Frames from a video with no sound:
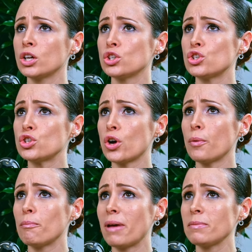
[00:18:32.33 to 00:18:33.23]
So
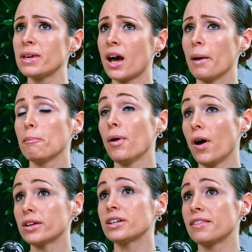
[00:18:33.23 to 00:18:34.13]
maybe our
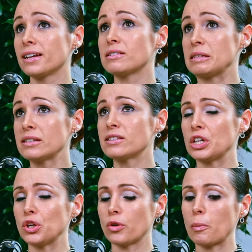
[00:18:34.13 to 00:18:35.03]
partner that sits
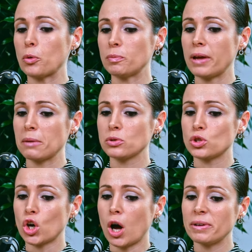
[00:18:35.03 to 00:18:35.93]
in Europe would be able
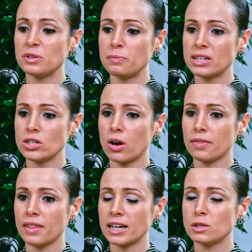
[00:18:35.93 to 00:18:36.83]
to comment better
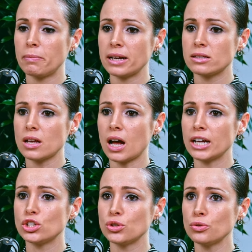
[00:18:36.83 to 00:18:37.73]
on that. But
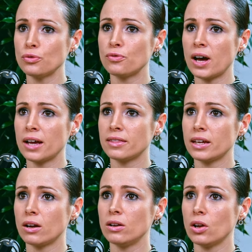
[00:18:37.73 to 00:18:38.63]
I do find
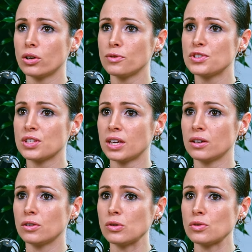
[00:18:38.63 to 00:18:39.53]
that a lot of
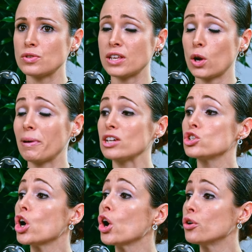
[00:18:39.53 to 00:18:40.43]
skills that are
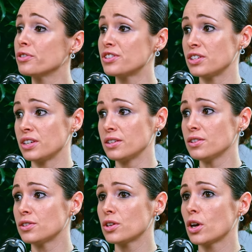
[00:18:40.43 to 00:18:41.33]
based
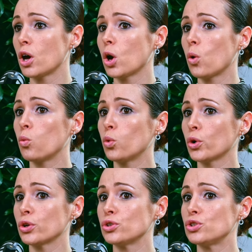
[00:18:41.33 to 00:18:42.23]
overseas
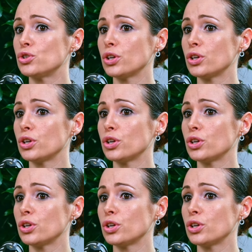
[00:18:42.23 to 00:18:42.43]
would